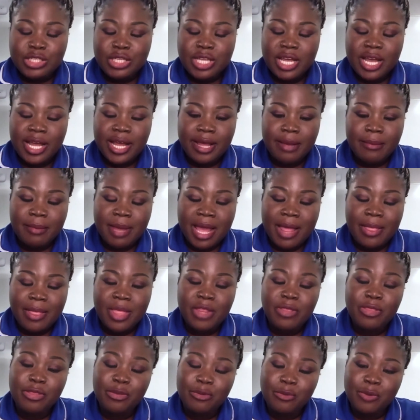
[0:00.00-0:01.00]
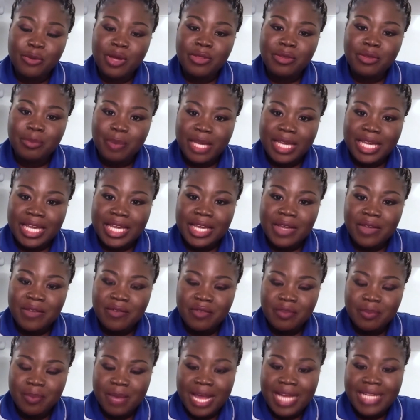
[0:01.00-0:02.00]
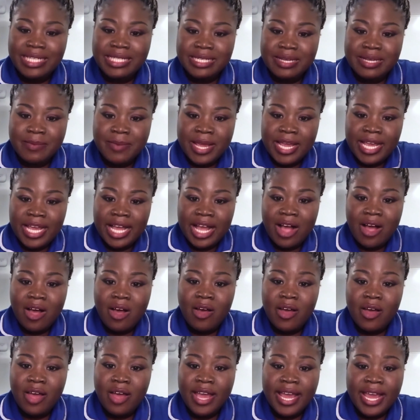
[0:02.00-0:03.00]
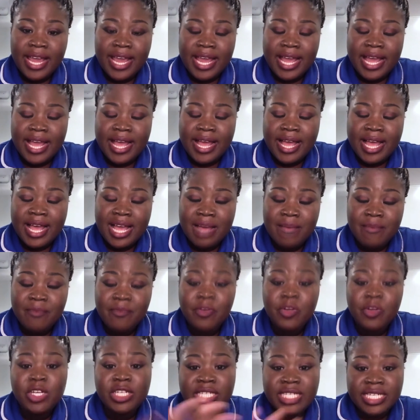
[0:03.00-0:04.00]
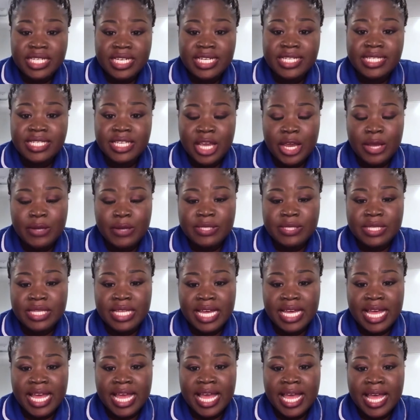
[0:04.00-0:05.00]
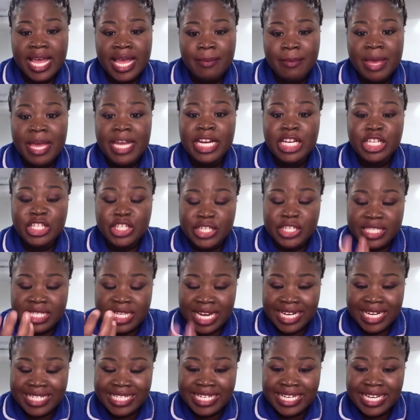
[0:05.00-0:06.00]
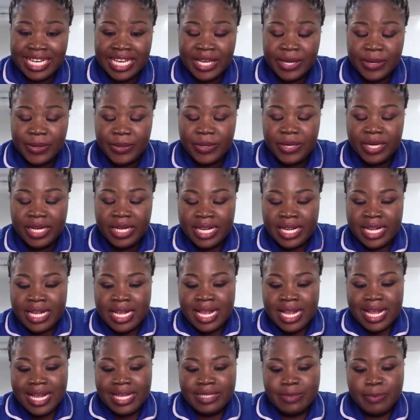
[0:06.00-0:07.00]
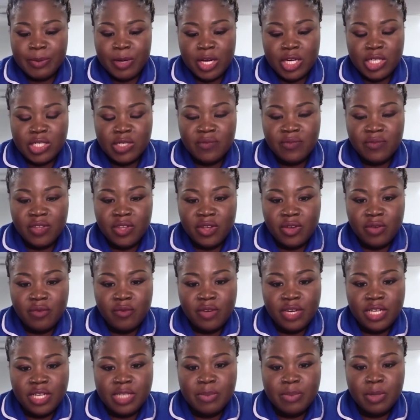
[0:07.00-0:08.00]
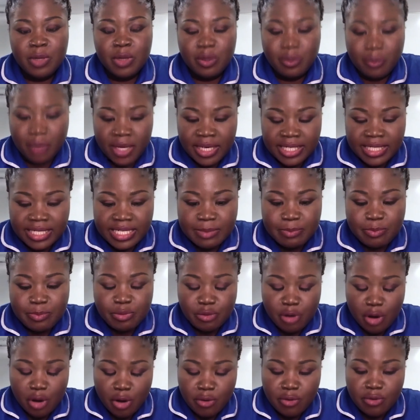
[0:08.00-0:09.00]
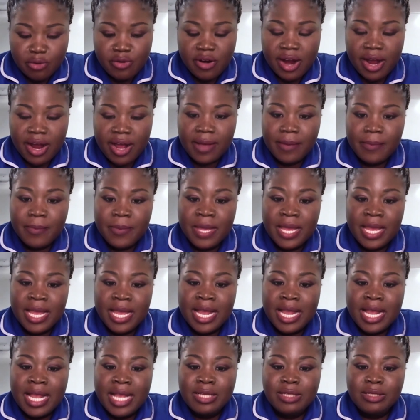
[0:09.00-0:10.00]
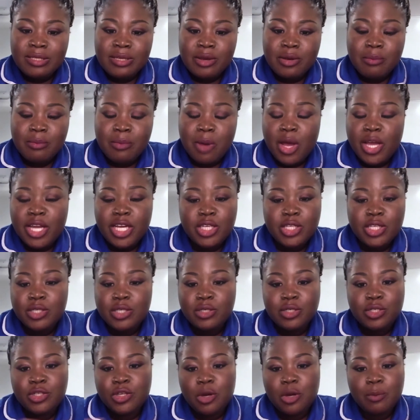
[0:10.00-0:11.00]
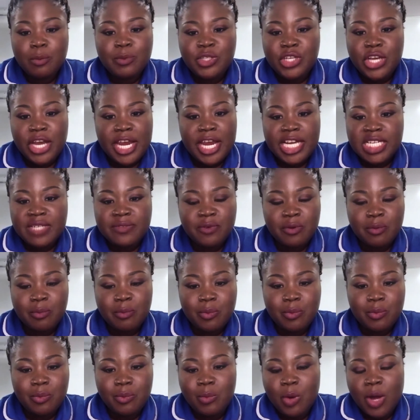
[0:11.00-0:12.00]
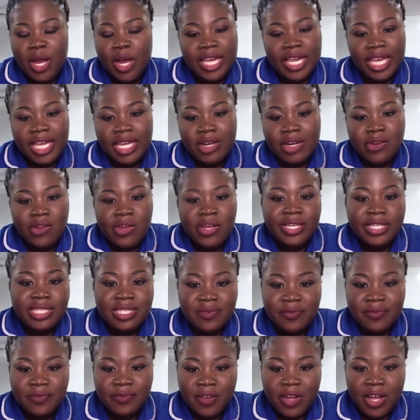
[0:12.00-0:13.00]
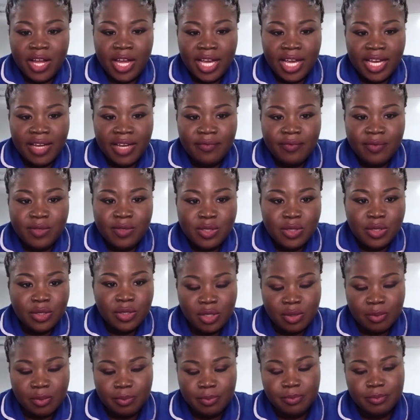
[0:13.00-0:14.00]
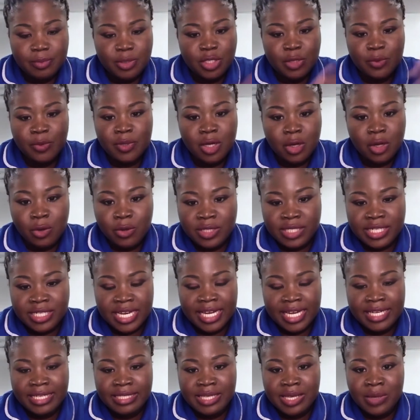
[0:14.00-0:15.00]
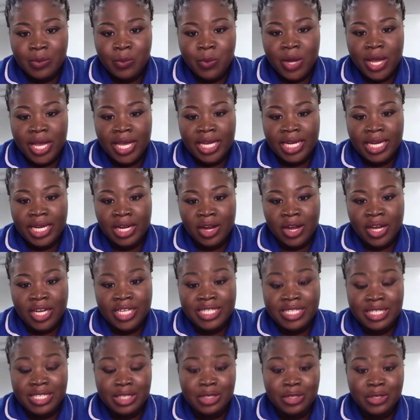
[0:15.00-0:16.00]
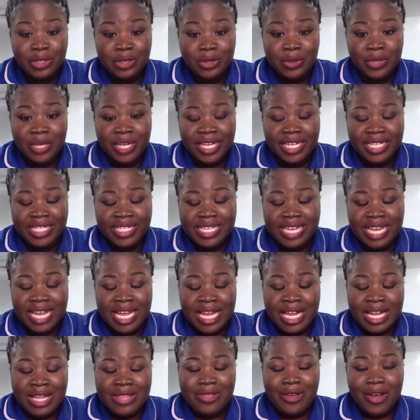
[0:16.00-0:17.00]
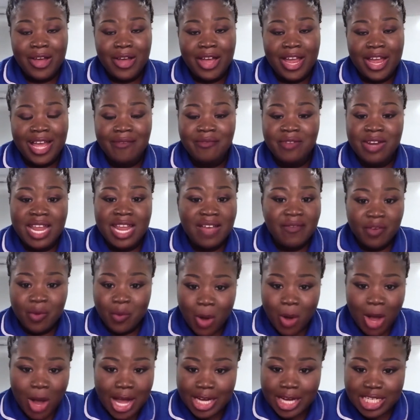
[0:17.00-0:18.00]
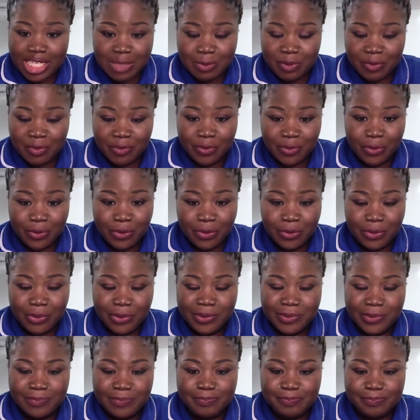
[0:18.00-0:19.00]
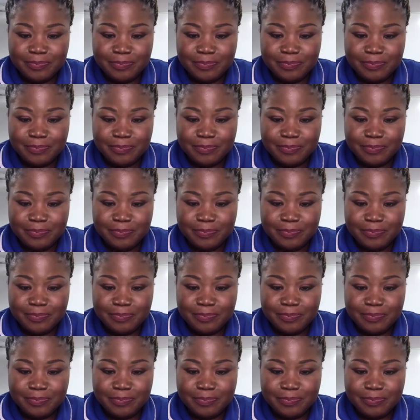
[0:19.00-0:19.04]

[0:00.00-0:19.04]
And then throughout the peak of the pandemic, I volunteered with the NHS Nightingale as part of the redeployment program. So my job changed from working 9 to 5 to doing long days and working in an ICU unit that I have never worked before.